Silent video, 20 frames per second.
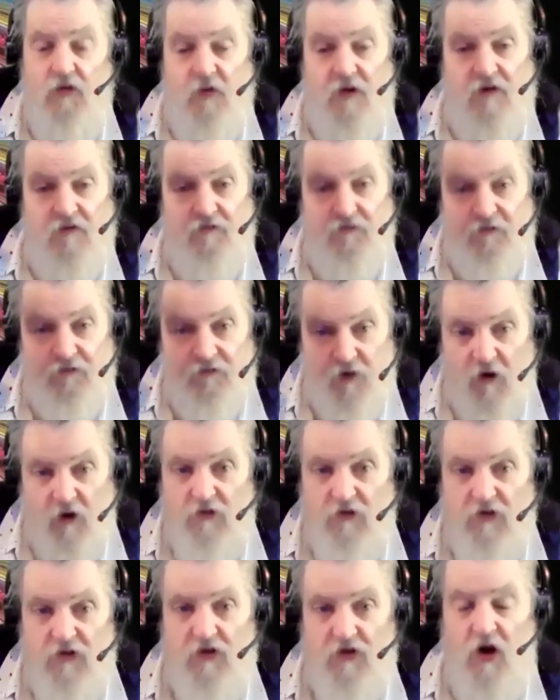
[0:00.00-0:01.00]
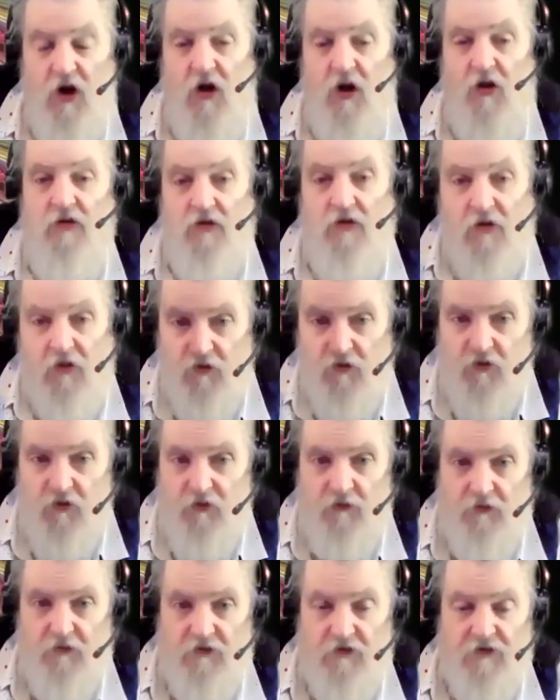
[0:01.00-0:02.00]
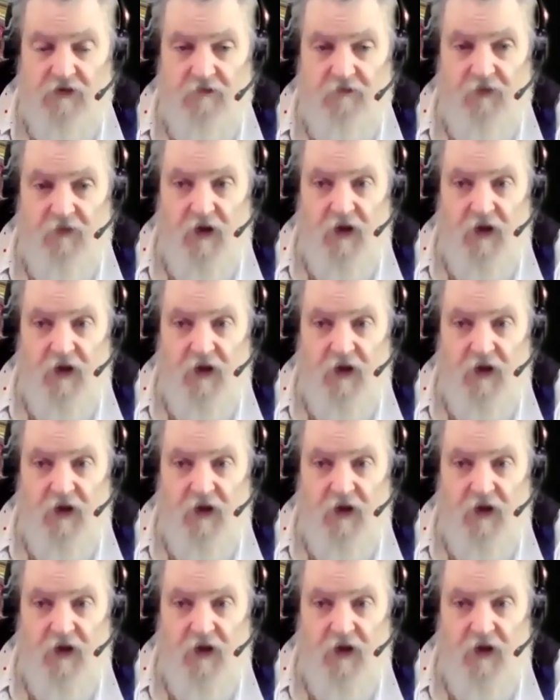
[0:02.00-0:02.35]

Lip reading: we vote on the rules.